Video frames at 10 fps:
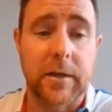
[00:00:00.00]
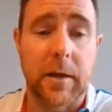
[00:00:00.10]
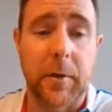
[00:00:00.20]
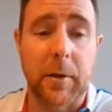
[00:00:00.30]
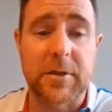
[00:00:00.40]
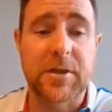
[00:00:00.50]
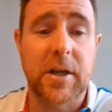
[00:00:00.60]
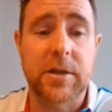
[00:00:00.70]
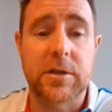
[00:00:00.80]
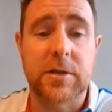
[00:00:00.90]
they'll be able to
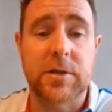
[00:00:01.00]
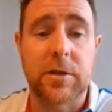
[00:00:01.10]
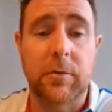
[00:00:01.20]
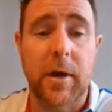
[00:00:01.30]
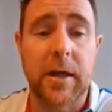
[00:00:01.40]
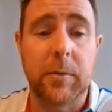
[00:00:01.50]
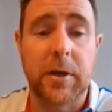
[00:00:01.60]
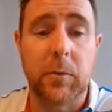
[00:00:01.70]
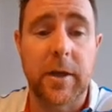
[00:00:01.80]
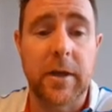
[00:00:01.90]
change it to
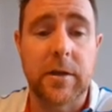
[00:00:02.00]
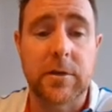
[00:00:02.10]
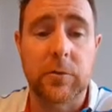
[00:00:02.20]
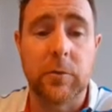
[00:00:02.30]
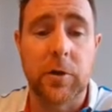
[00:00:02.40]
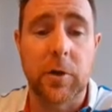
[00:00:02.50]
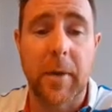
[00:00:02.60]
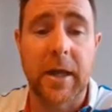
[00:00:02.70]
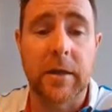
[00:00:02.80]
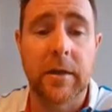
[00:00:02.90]
anybody within the school
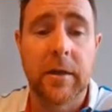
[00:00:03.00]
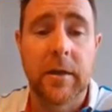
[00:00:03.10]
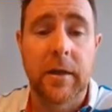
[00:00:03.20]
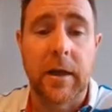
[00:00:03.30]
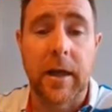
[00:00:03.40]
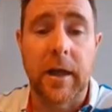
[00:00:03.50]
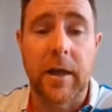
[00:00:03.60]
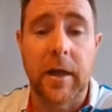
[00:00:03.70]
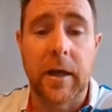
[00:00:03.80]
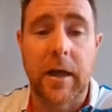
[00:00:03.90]
domain,
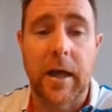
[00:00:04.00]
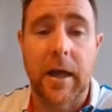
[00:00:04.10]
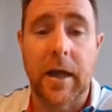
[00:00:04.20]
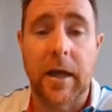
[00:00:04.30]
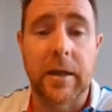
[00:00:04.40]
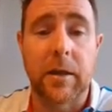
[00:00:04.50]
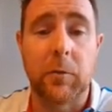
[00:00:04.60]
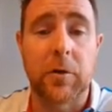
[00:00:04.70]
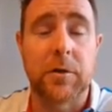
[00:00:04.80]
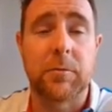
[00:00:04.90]
and they
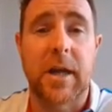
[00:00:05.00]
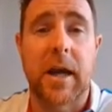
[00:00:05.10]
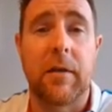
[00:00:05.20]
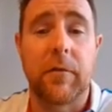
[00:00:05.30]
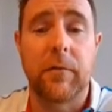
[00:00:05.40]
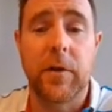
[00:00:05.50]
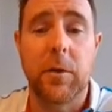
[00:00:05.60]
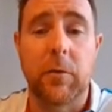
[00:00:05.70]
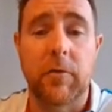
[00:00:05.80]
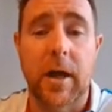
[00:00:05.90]
want them to have
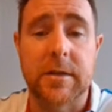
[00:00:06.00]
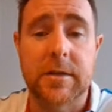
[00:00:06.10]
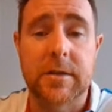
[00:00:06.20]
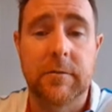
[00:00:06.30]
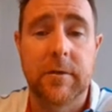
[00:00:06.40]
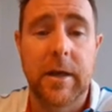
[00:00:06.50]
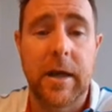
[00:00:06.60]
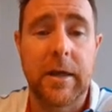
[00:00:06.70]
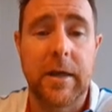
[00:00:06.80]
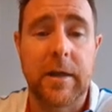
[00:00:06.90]
viewer rights,
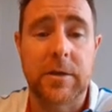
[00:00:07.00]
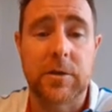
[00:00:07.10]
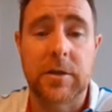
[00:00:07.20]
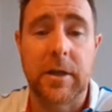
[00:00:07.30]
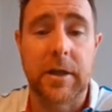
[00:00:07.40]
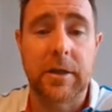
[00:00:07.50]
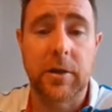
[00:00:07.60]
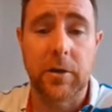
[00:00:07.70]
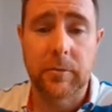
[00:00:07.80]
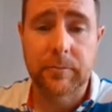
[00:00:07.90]
and then they just click
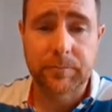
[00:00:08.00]
done.